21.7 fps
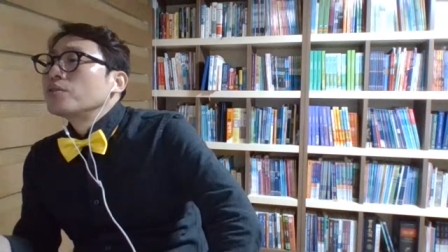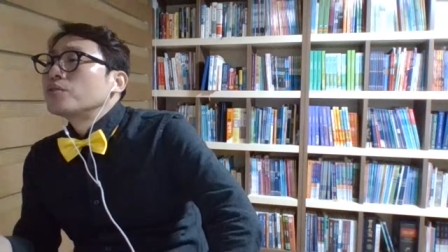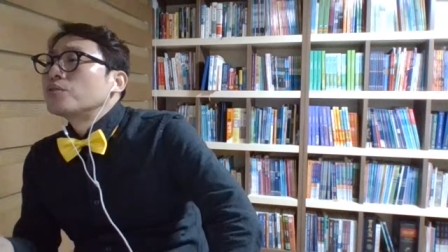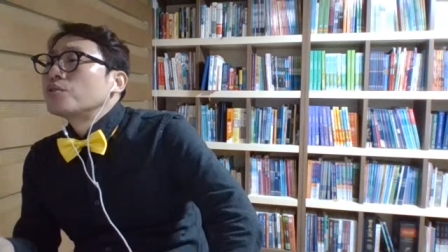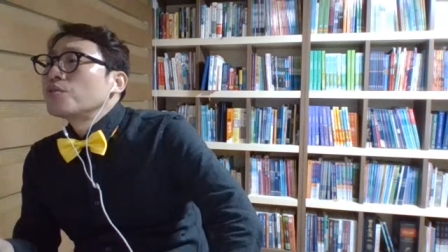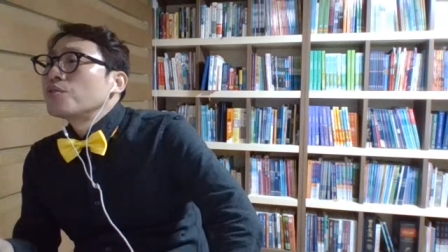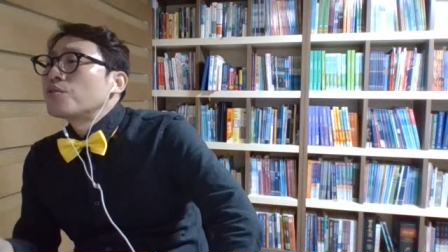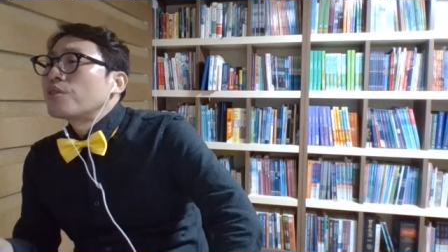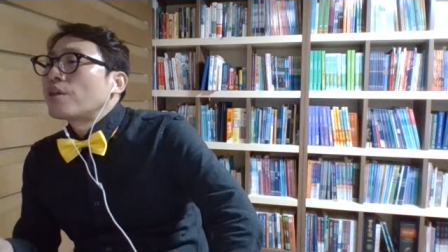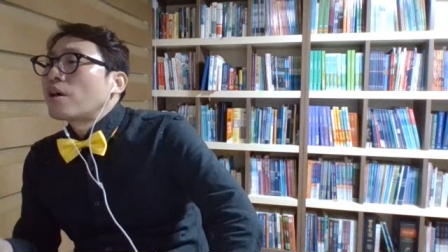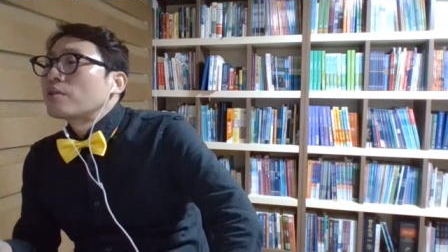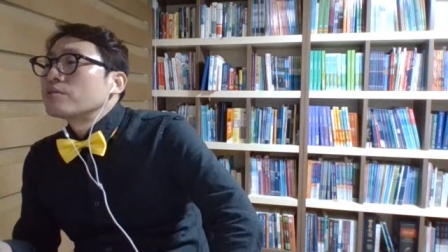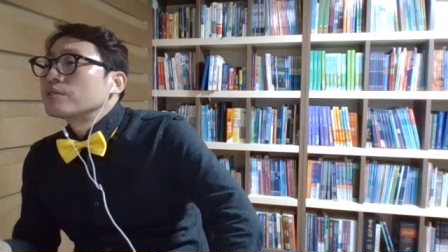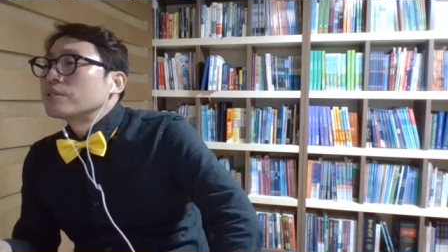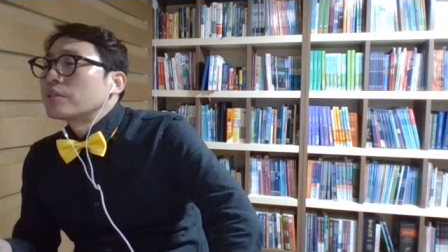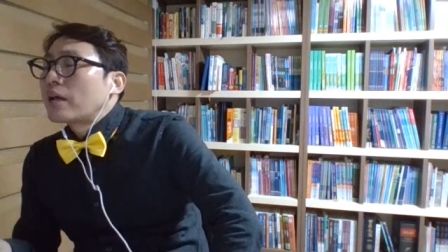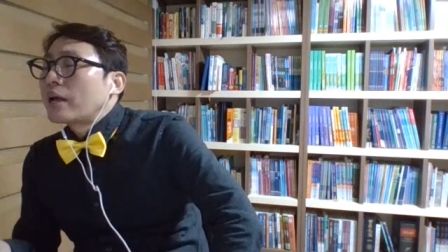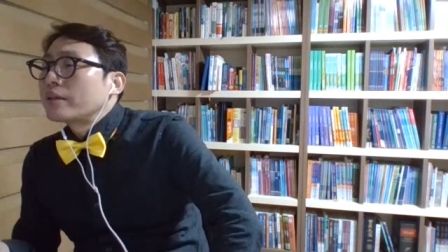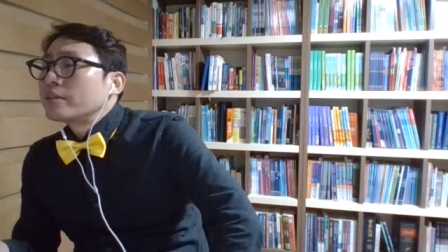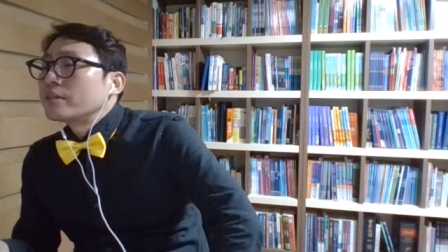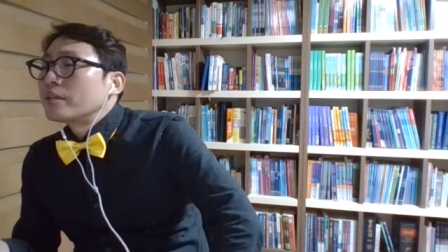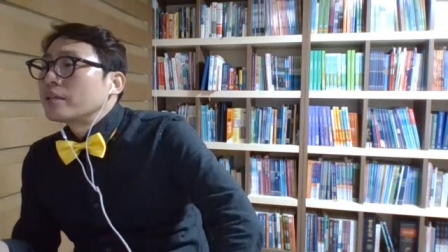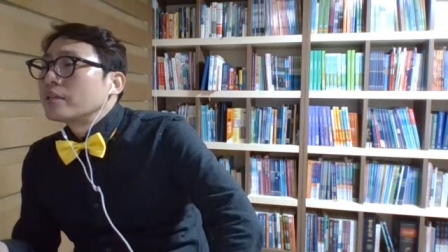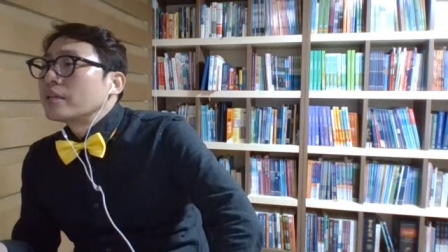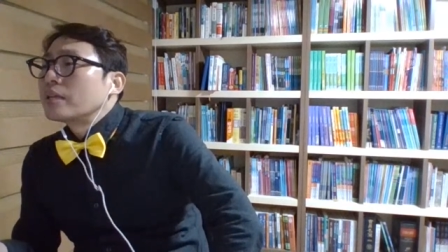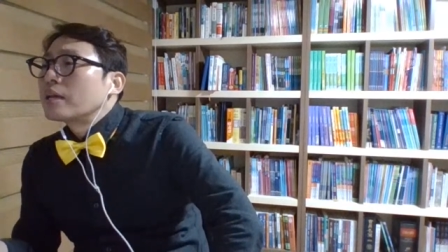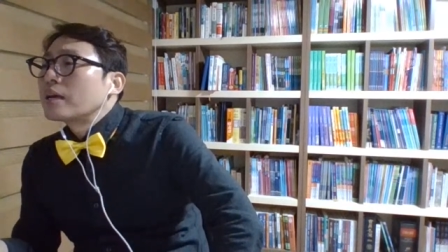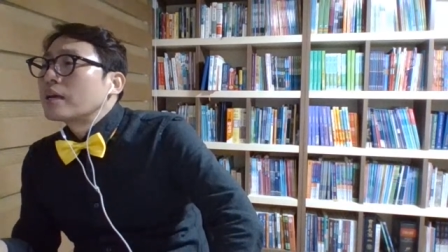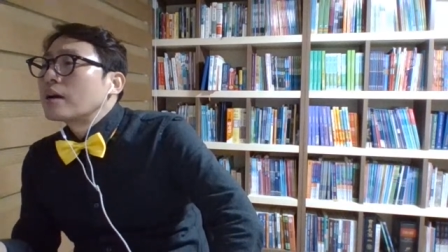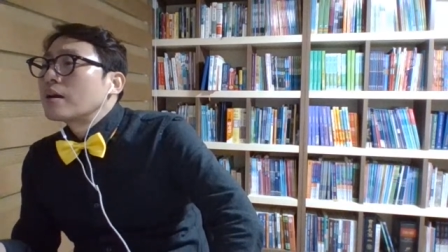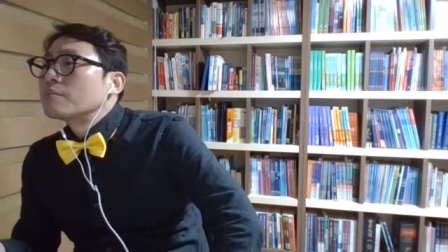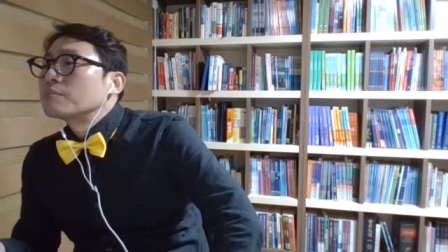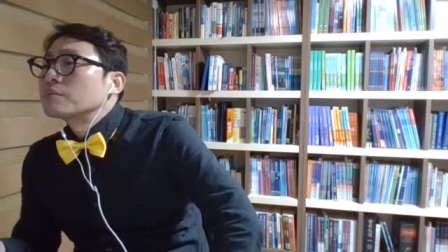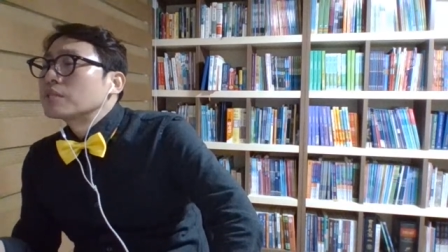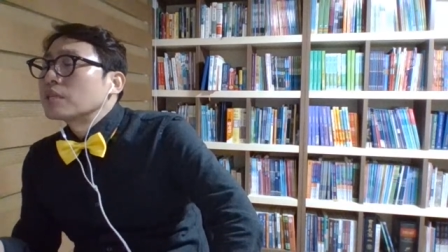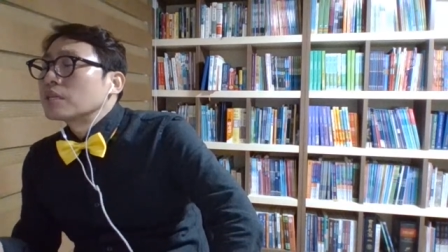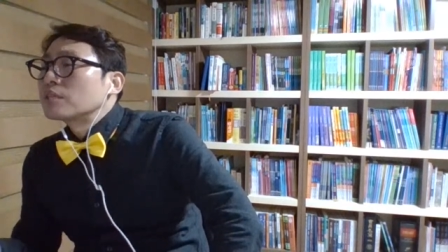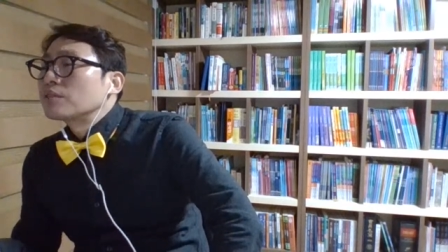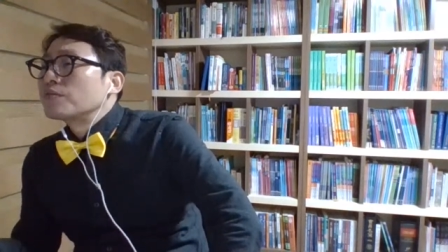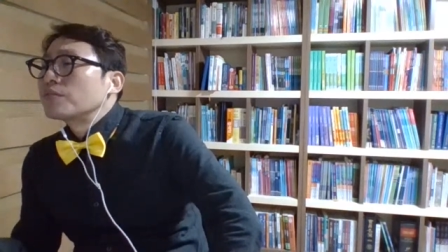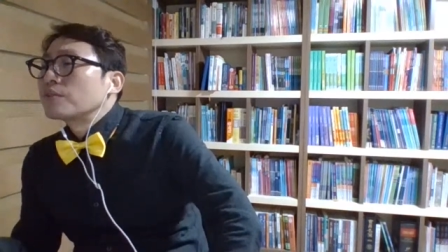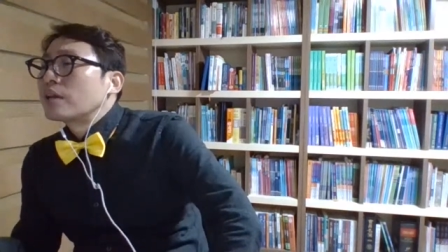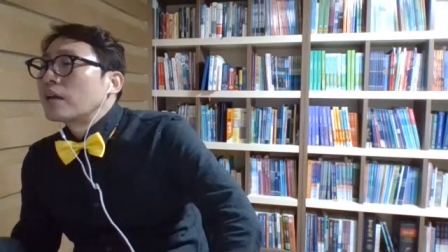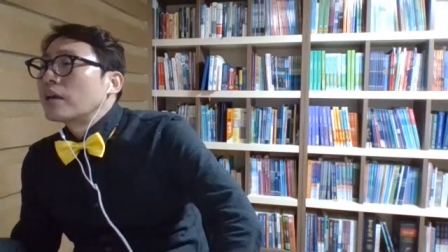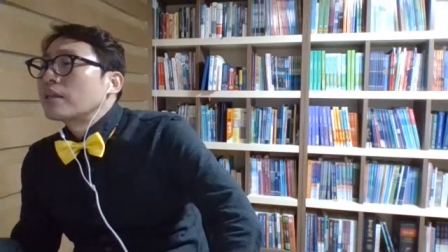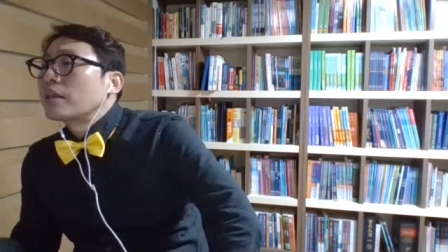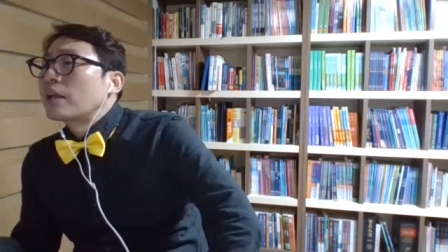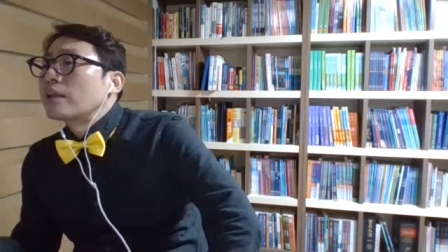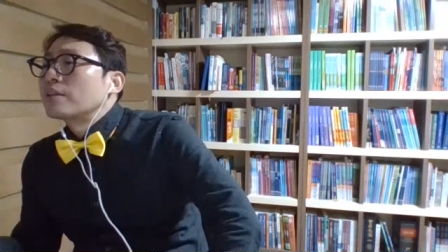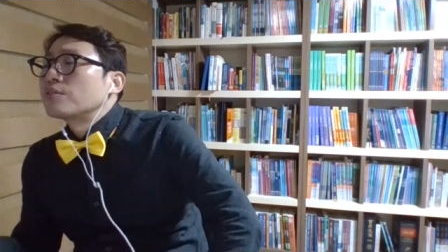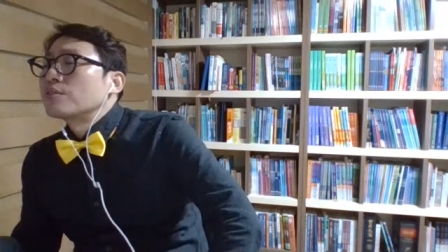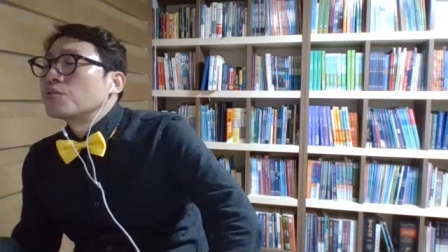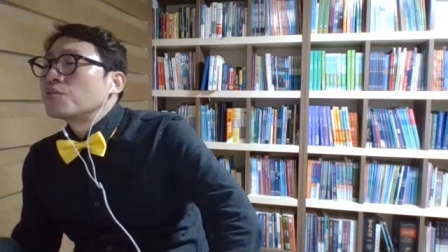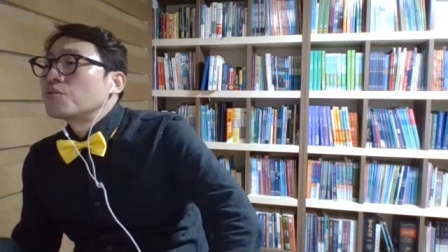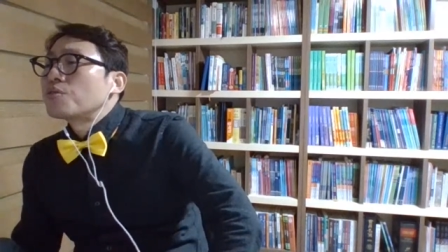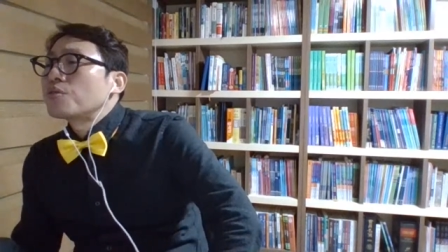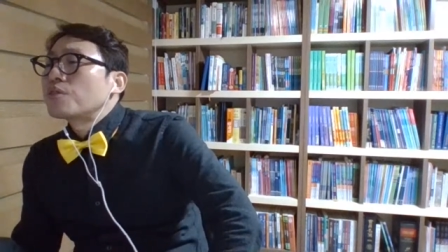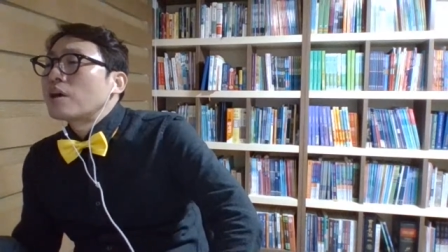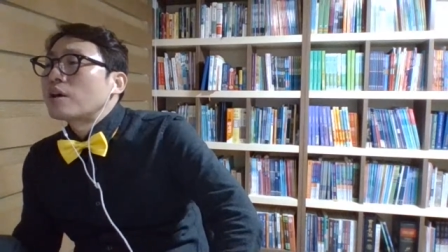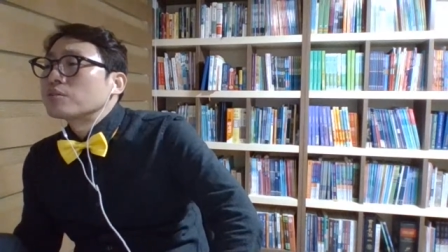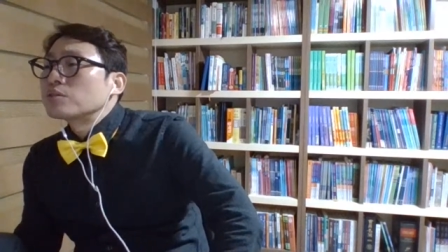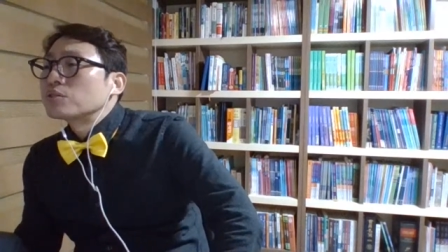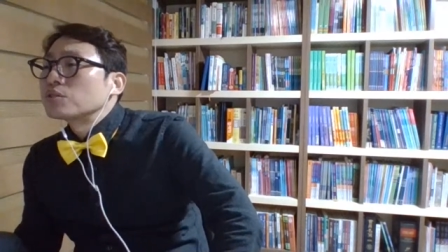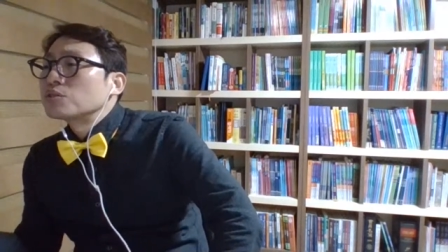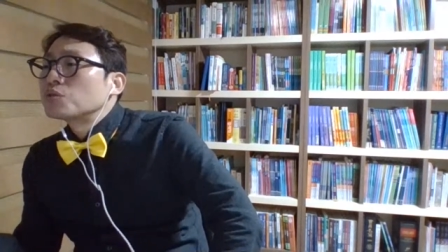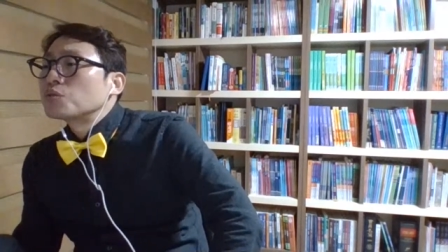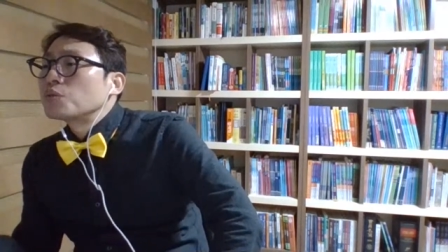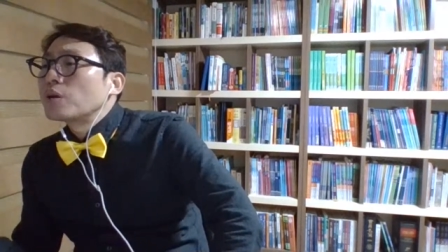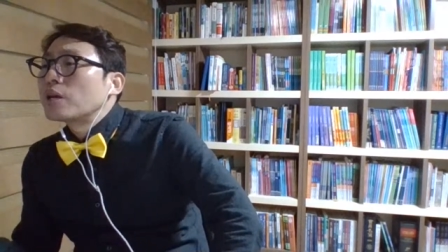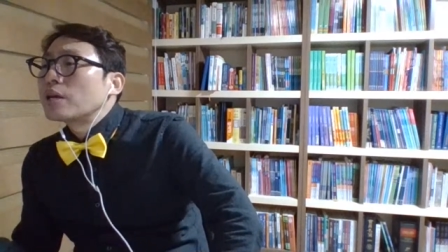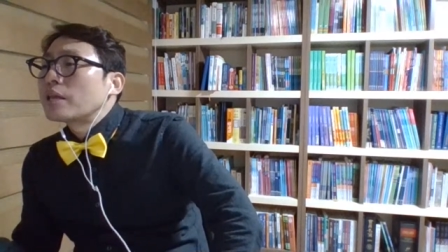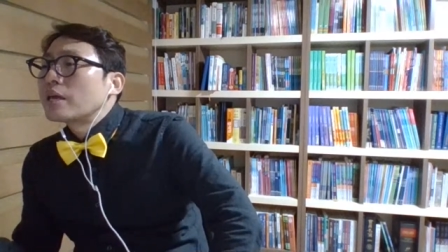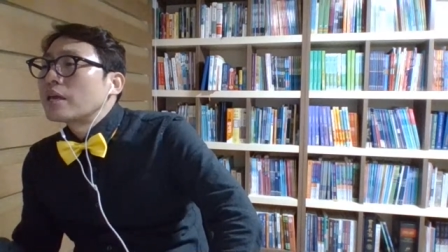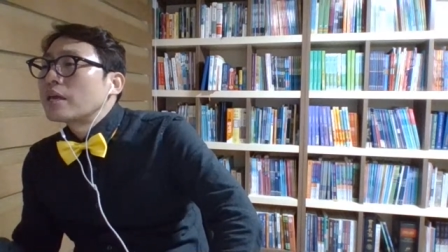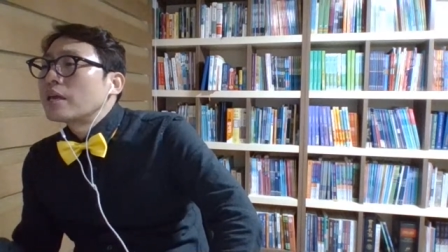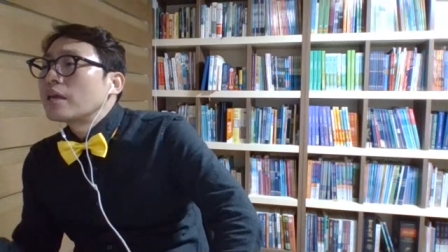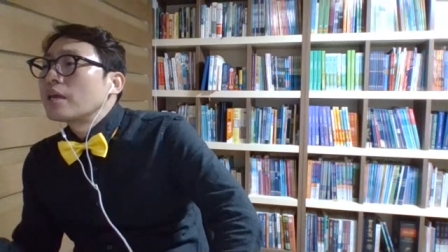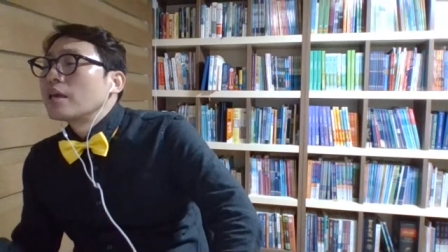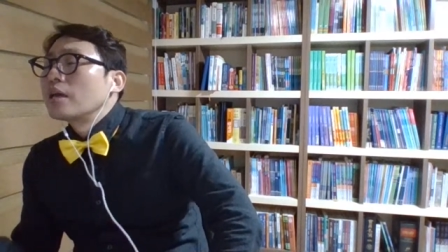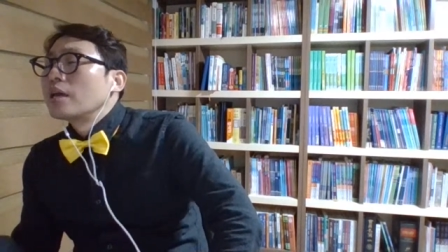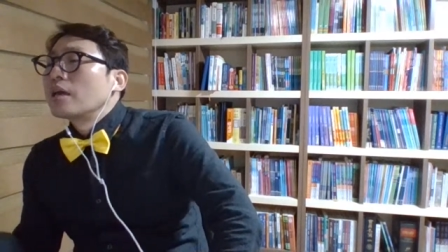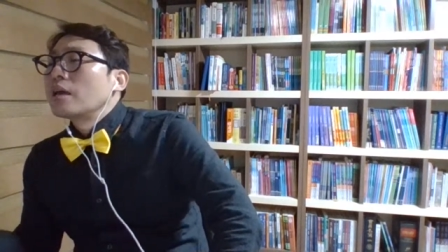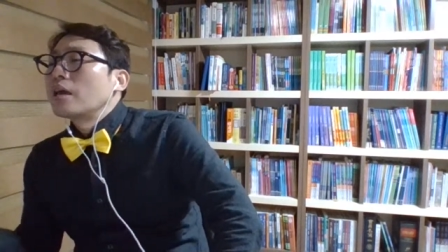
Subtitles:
2019 income certificate and 2020,